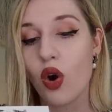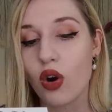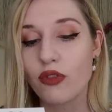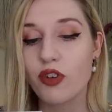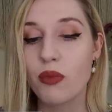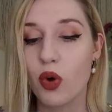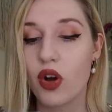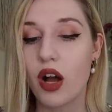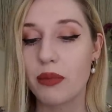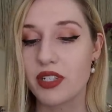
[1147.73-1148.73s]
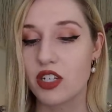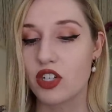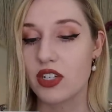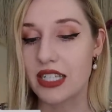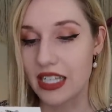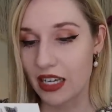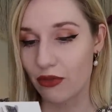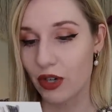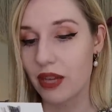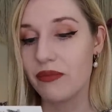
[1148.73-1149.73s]
or for moral opposition to
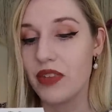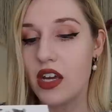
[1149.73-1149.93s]
slavery.